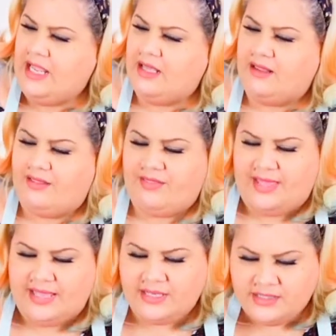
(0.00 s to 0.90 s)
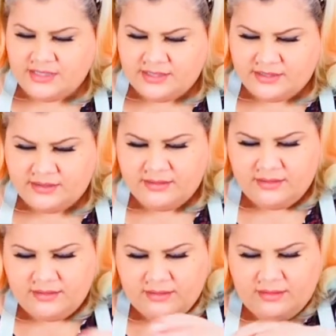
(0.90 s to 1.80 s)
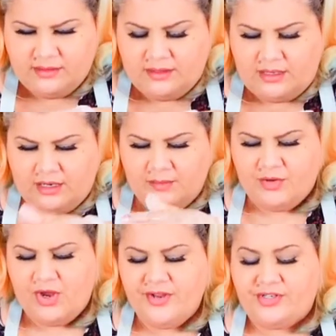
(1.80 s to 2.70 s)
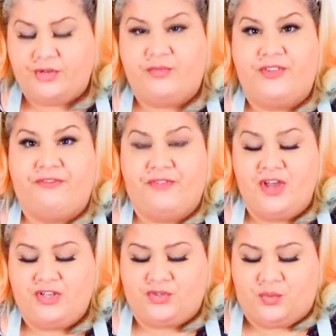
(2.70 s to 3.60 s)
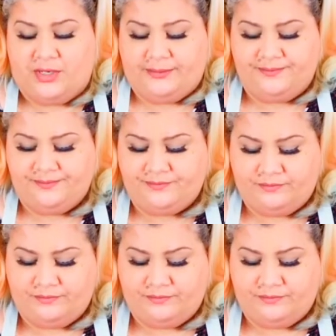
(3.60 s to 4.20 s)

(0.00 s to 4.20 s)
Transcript: this, and I'm going to, for the first one,